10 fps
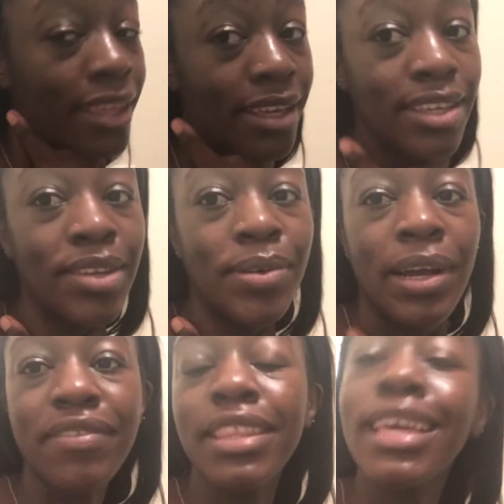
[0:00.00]
think. You don't
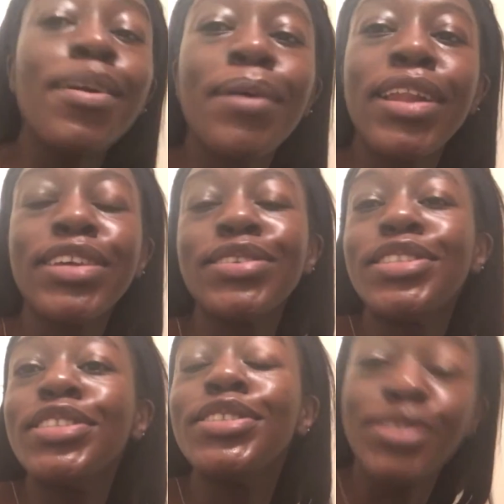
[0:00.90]
have to think about it. You
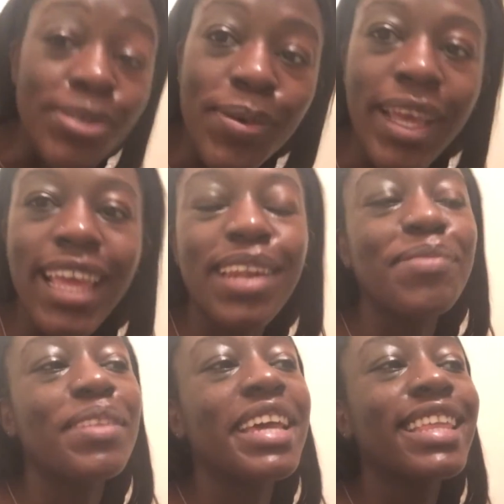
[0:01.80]
just do it. And
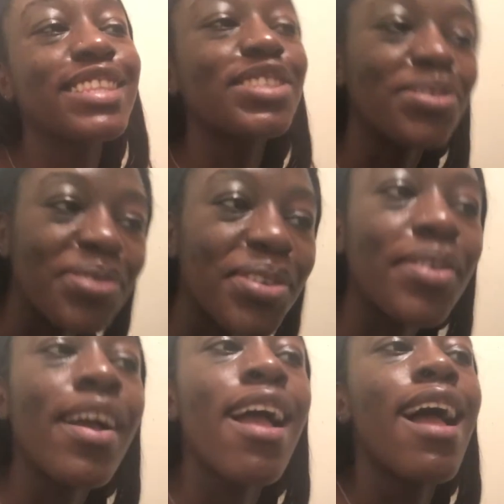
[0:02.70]
I'm like, it's
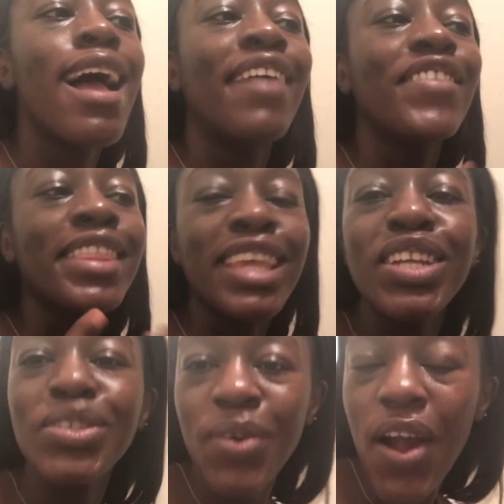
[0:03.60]
true. If I
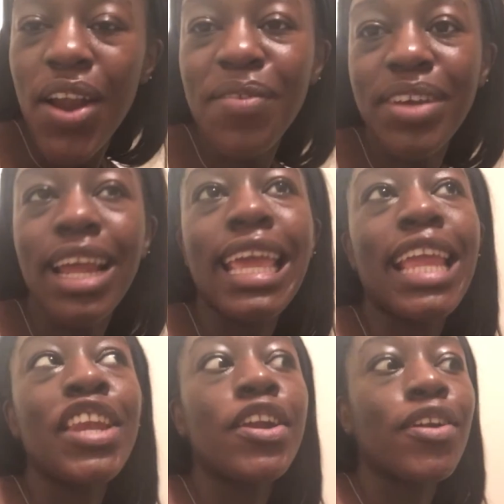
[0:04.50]
think too hard of it, I
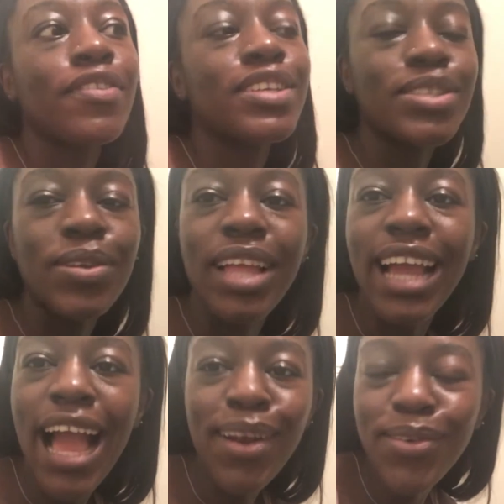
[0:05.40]
get nervous. So,
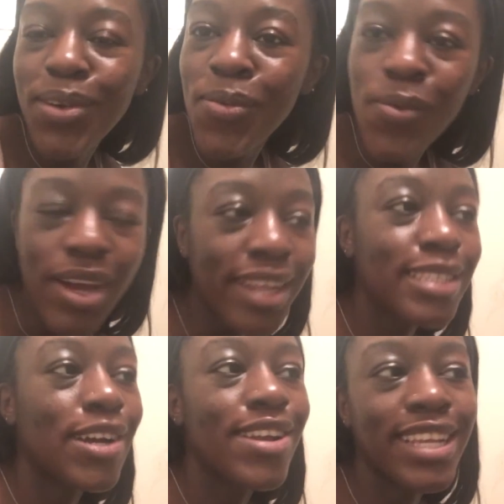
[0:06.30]
like, I don't know what
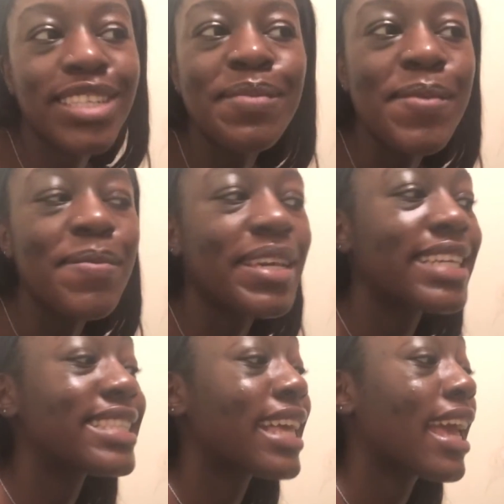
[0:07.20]
has gotten into me,
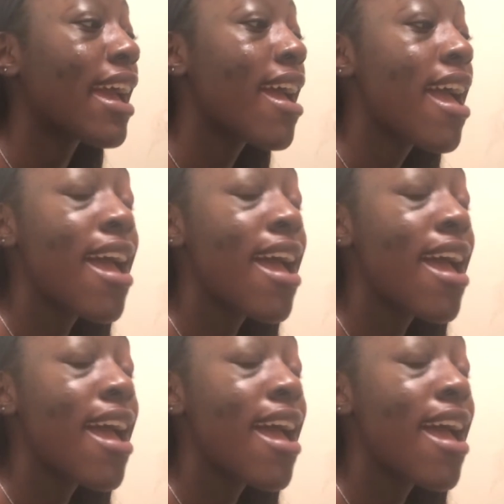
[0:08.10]
because, like,